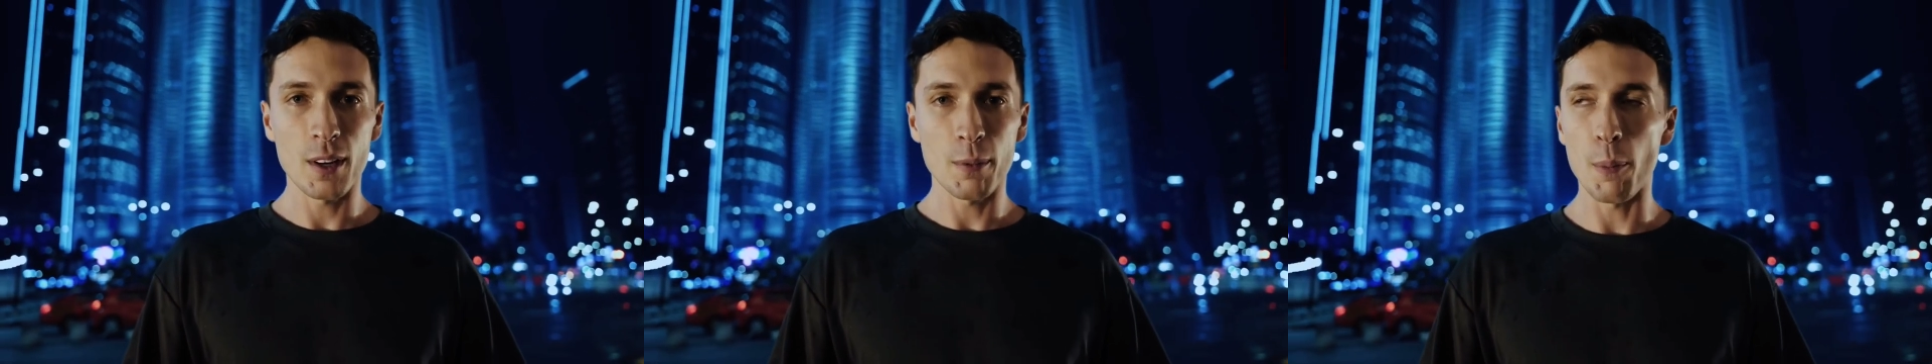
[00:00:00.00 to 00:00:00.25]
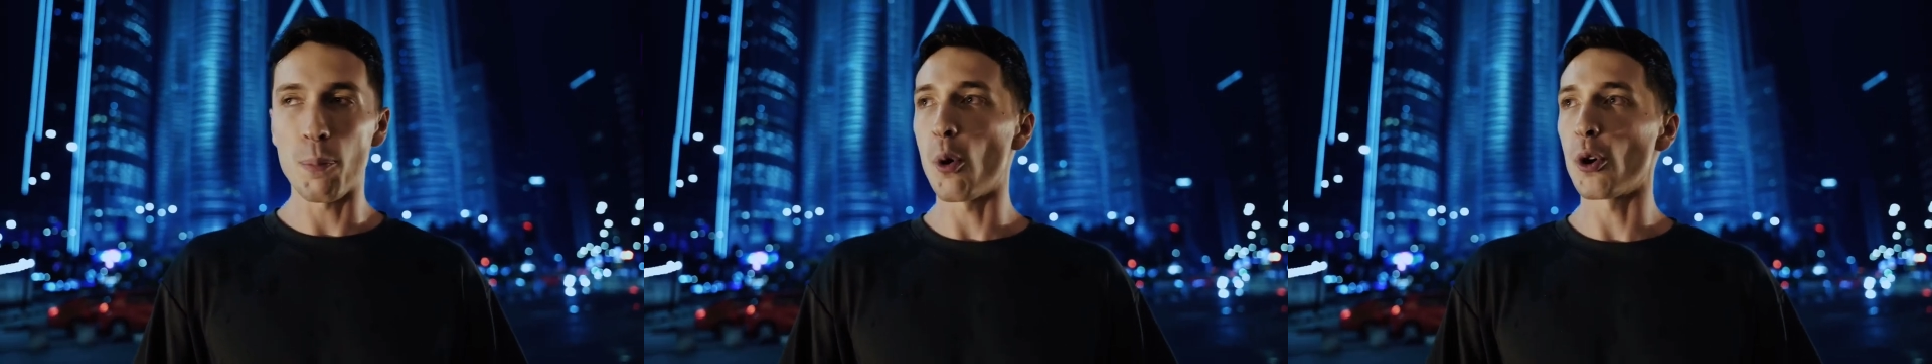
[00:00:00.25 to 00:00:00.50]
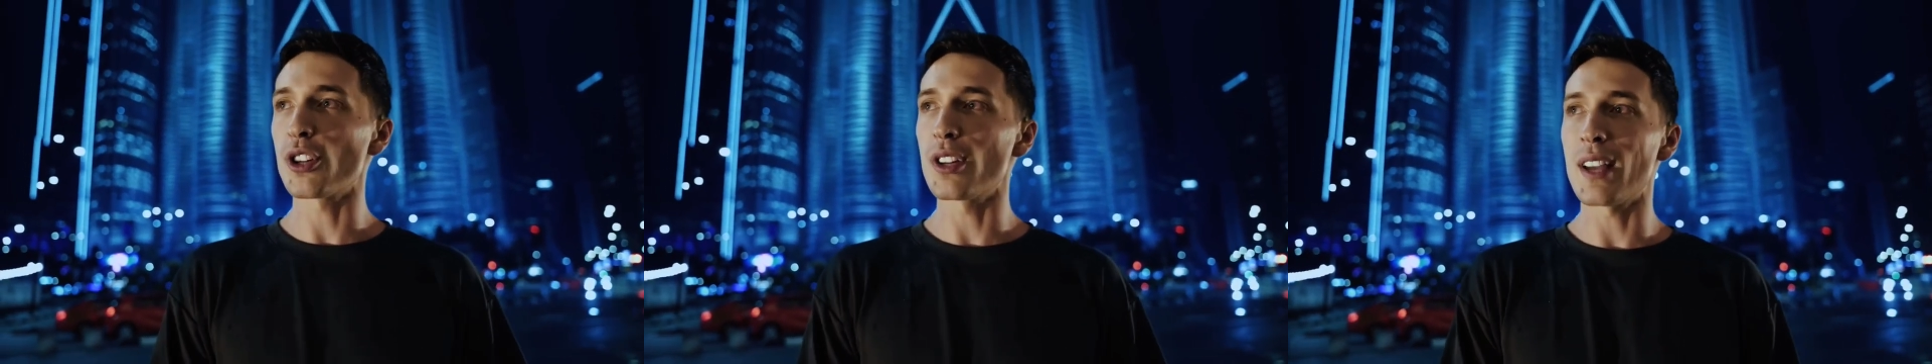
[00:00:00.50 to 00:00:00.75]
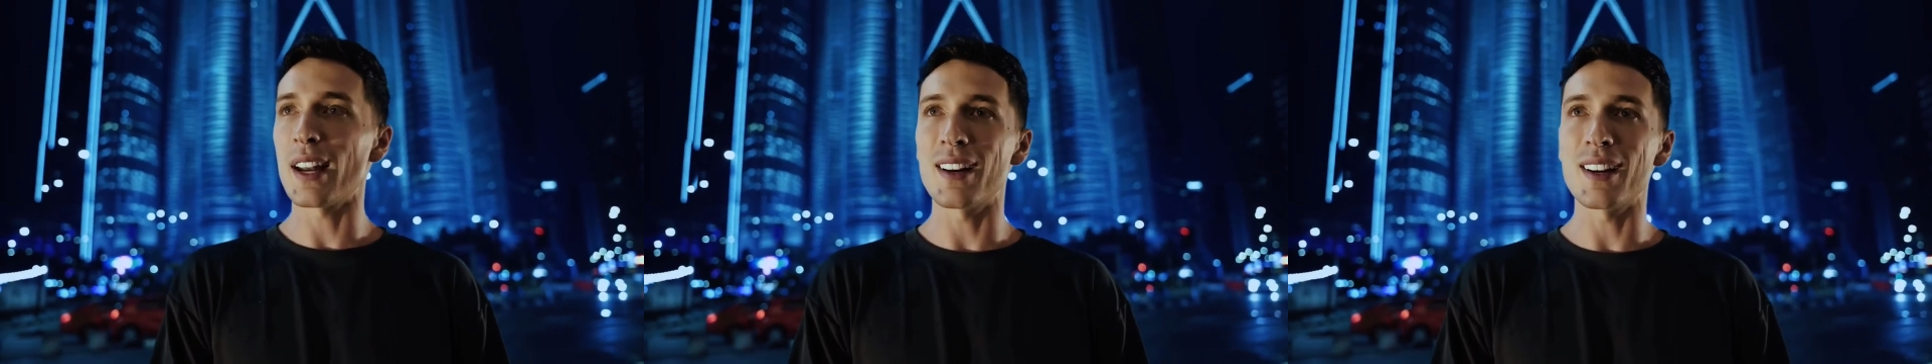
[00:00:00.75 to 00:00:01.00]
proportions
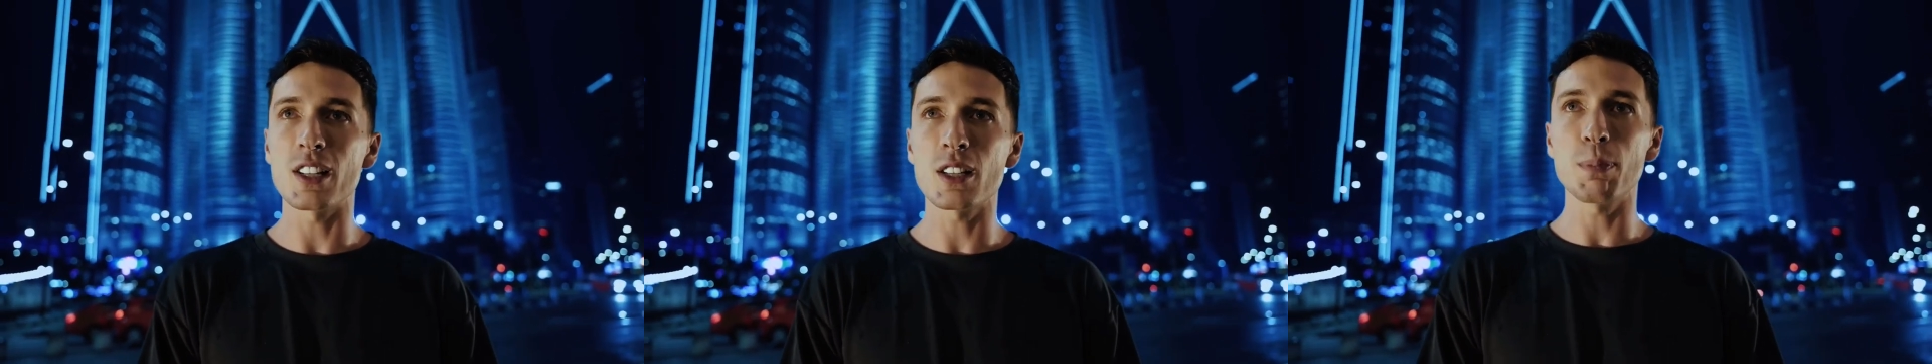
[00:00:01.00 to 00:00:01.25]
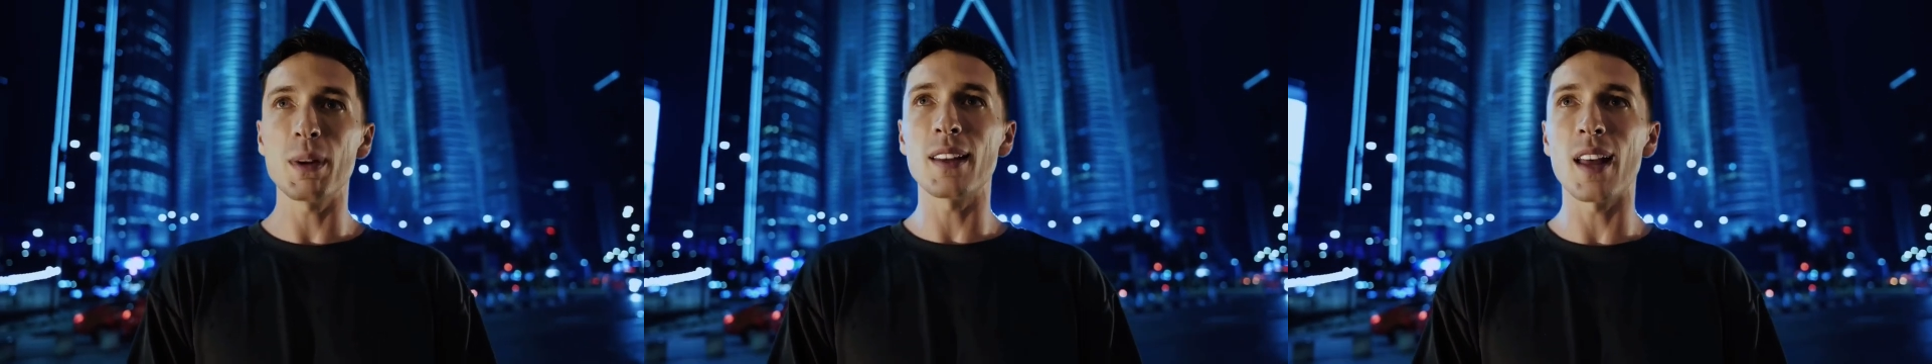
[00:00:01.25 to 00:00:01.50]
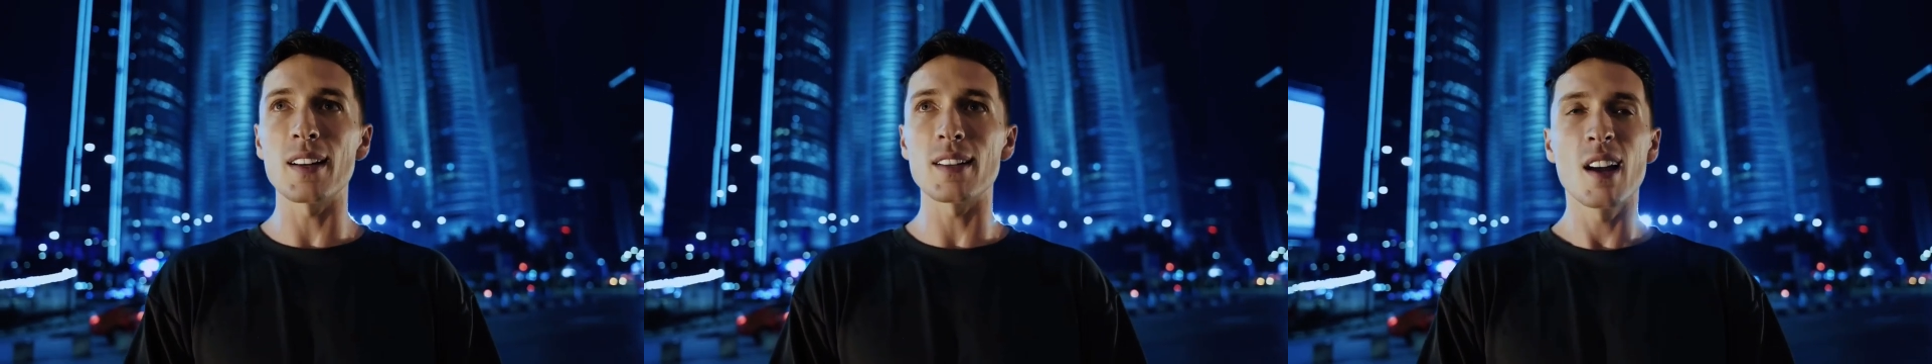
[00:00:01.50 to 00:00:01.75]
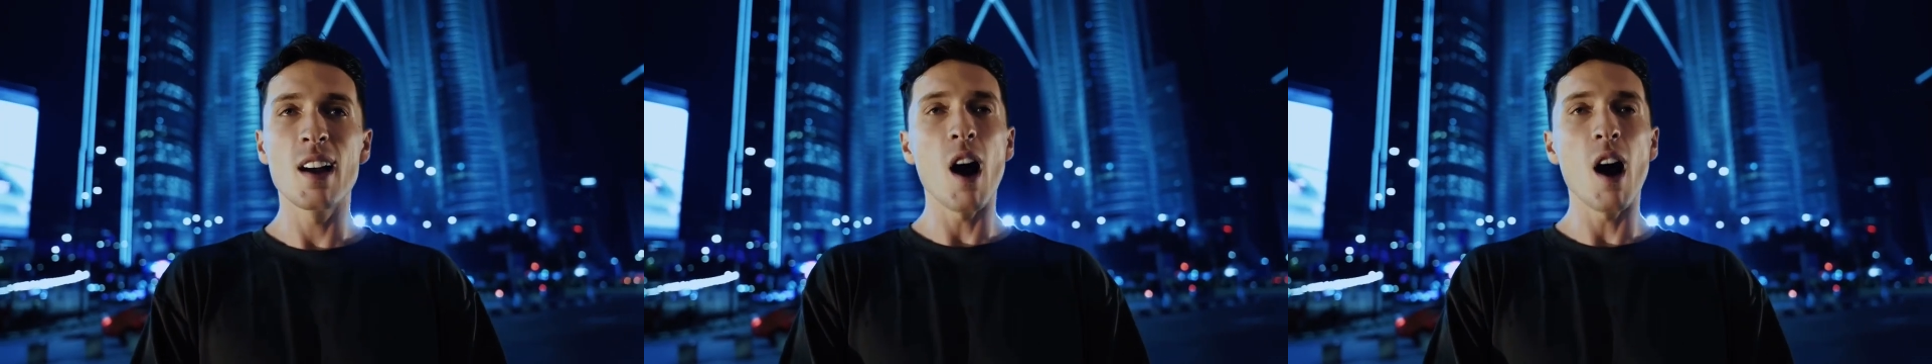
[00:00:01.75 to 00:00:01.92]
and at a speed that is